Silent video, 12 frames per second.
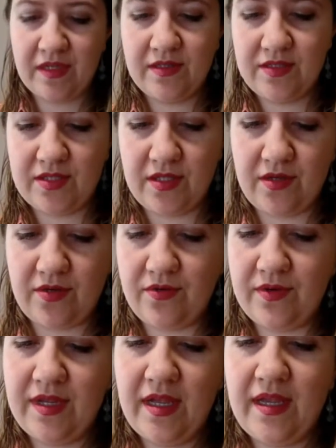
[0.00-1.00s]
So
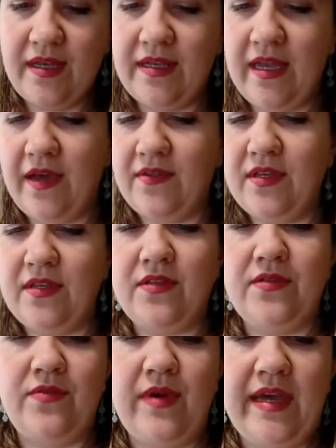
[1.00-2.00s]
now that
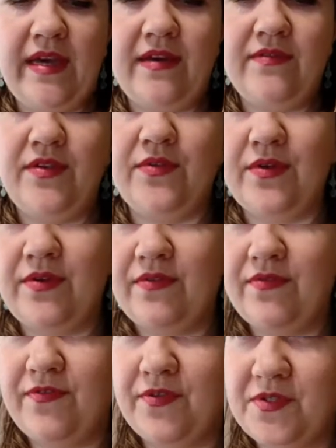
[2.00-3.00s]
you have your
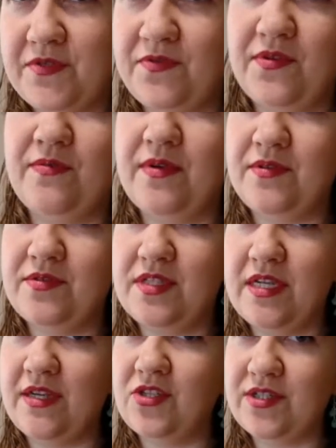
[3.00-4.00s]
first 4 rows
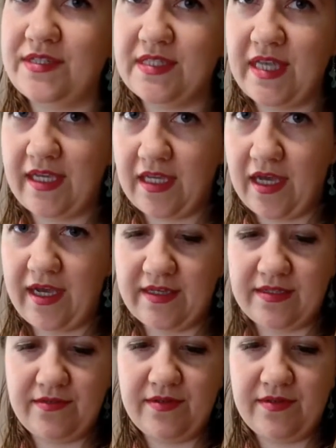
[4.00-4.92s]
done just like I do,